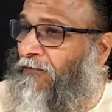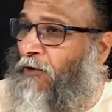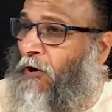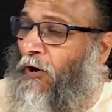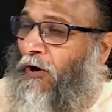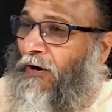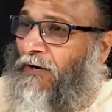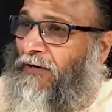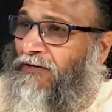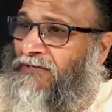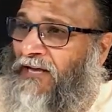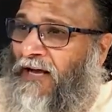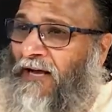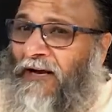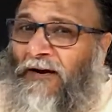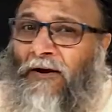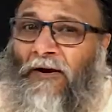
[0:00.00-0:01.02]
Thoughts
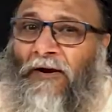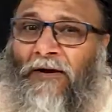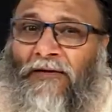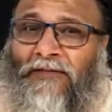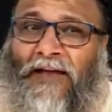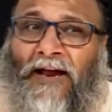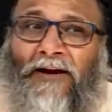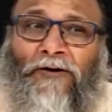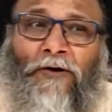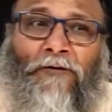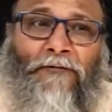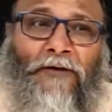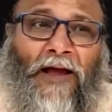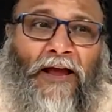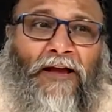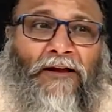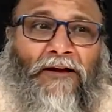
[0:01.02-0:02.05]
are that
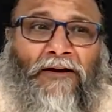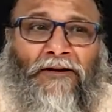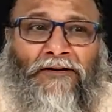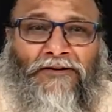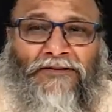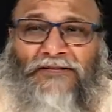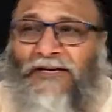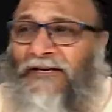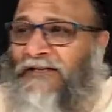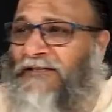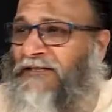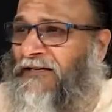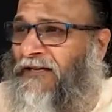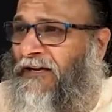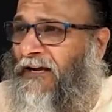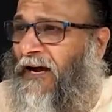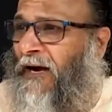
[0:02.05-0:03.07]
of anger,
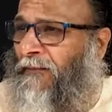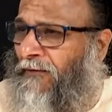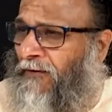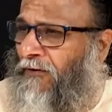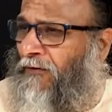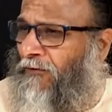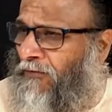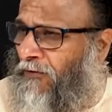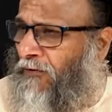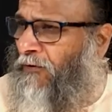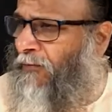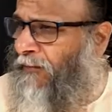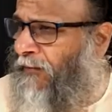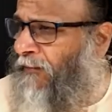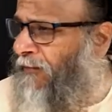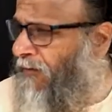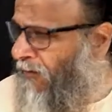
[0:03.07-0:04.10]
jealousy, kama, krodha,
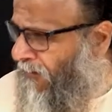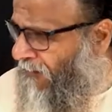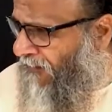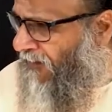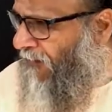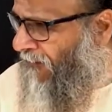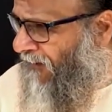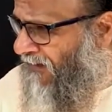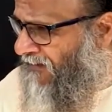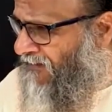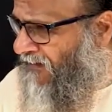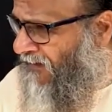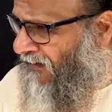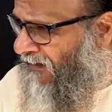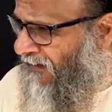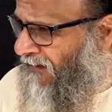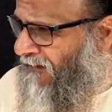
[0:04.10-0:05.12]
lobha, moha, mada,
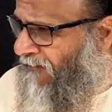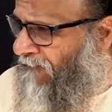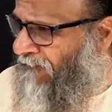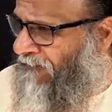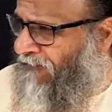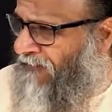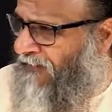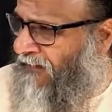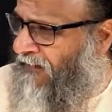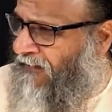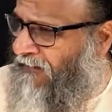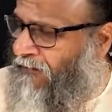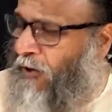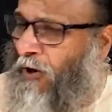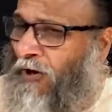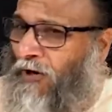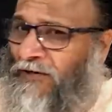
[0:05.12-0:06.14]
matsarya.
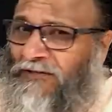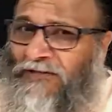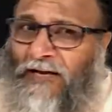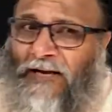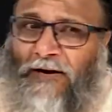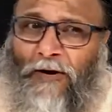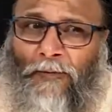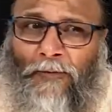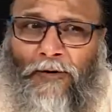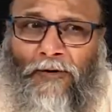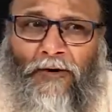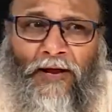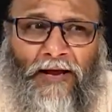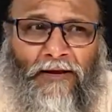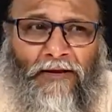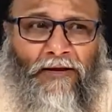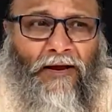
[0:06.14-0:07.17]
Thoughts are about
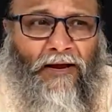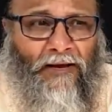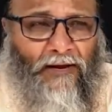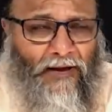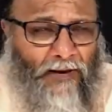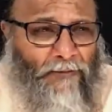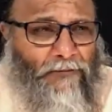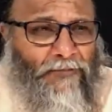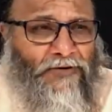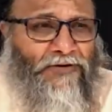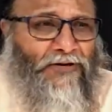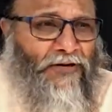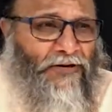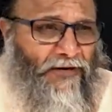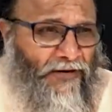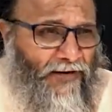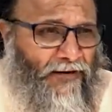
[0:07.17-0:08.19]

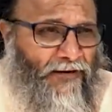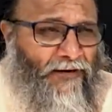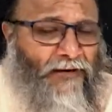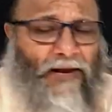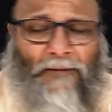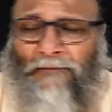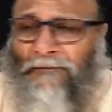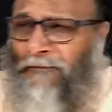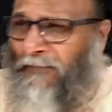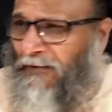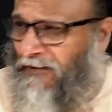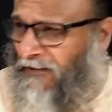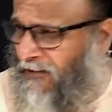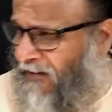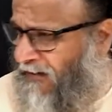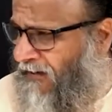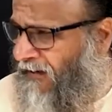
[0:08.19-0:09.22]
ambition and
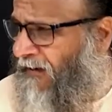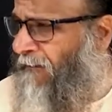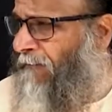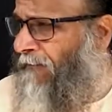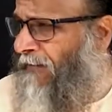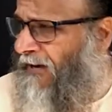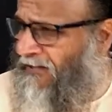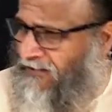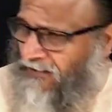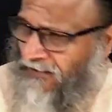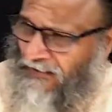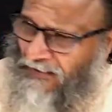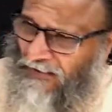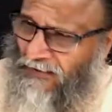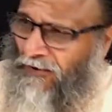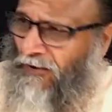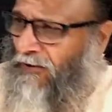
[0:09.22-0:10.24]
empathy and compassion
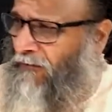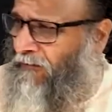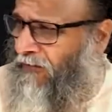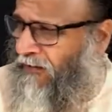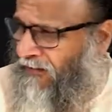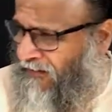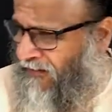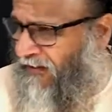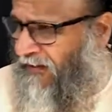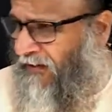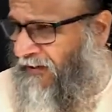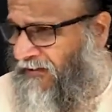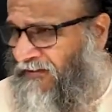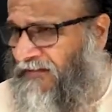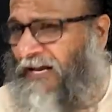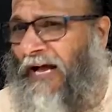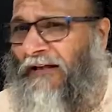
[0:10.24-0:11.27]
and non-violence,
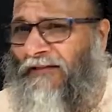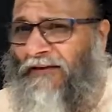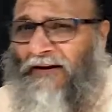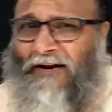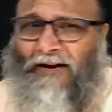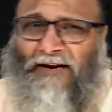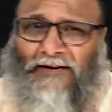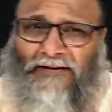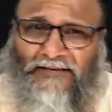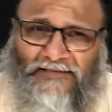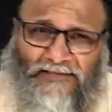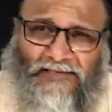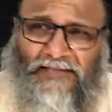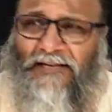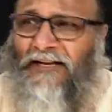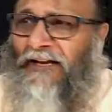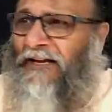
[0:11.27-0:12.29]
sadhana and
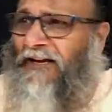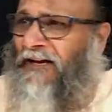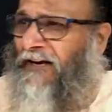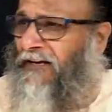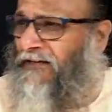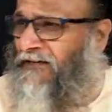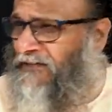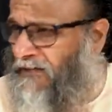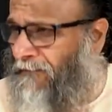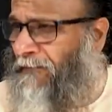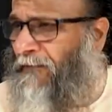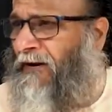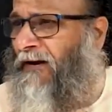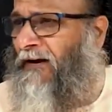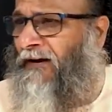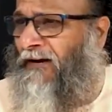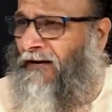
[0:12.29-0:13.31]
seeking and
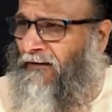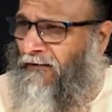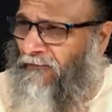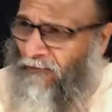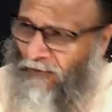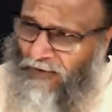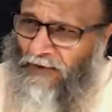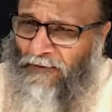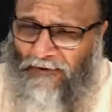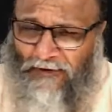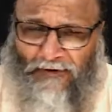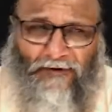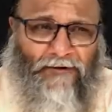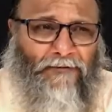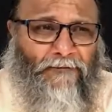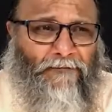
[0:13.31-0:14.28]
japa and whatever.